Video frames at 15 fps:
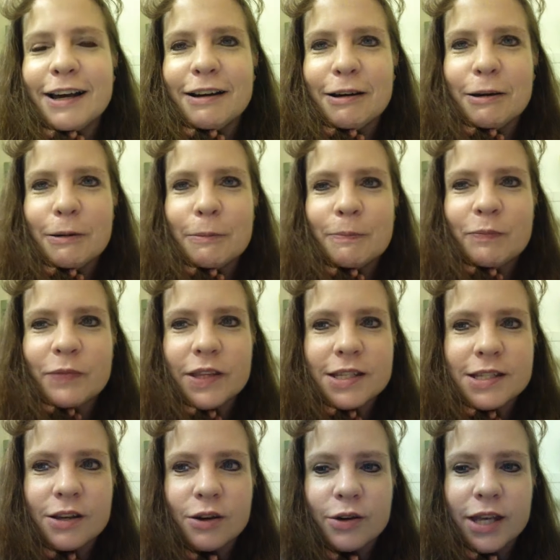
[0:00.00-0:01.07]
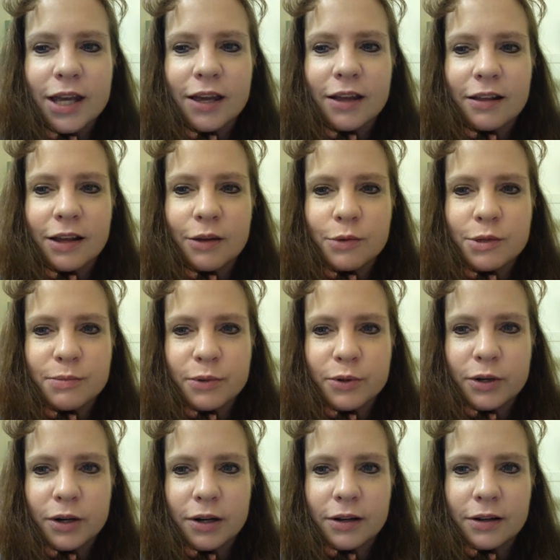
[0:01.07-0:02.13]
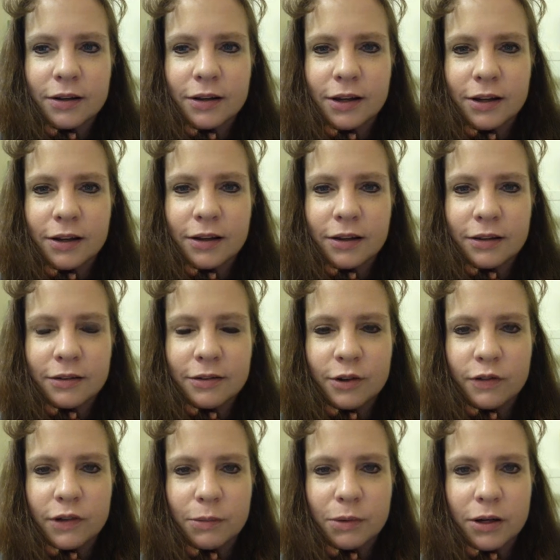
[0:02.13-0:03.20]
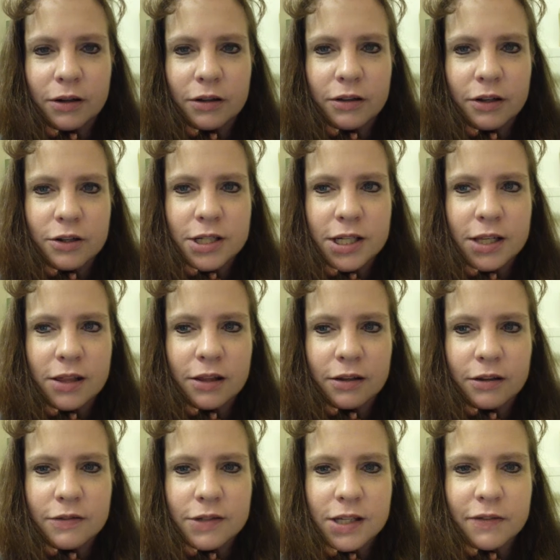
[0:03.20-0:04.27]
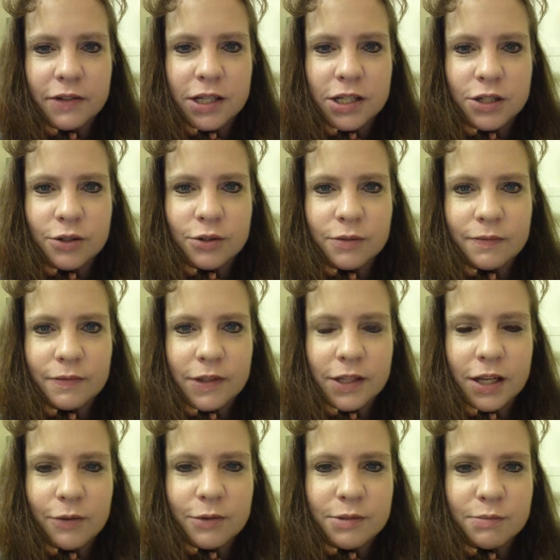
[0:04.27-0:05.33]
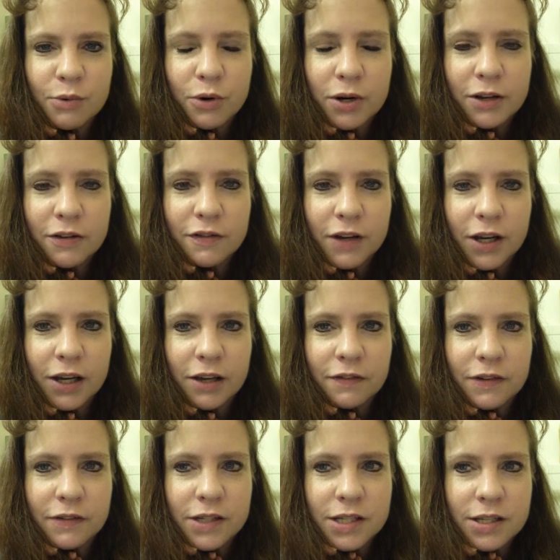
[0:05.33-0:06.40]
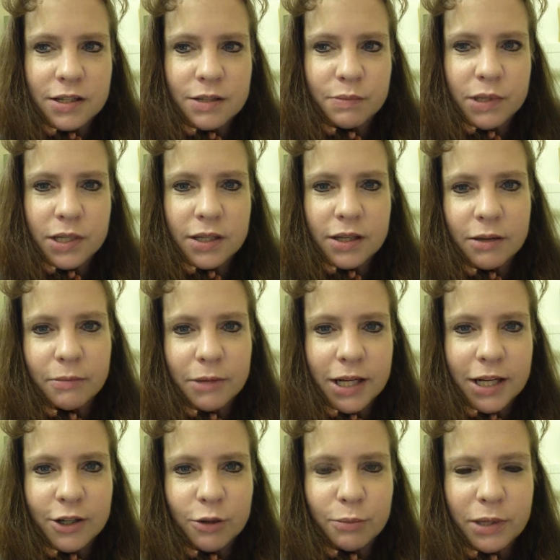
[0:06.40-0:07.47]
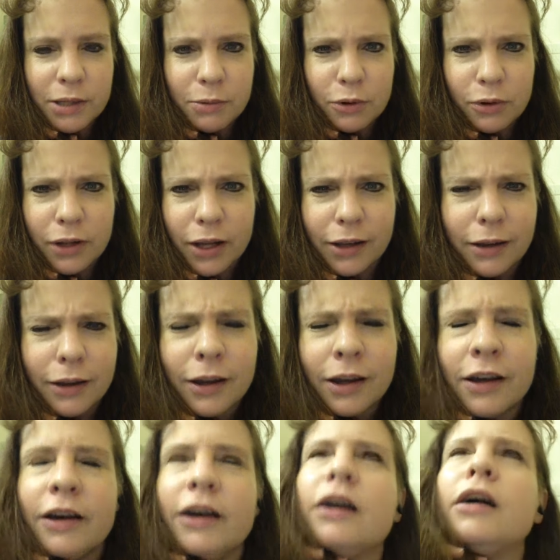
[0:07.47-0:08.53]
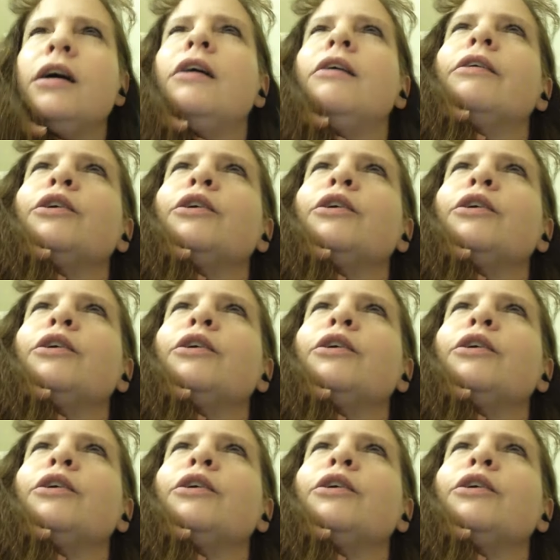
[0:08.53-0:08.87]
Um, so yeah, I was born uh, November 13th of 72, and I was born at 5.56 p.m., and I know people are like, oh,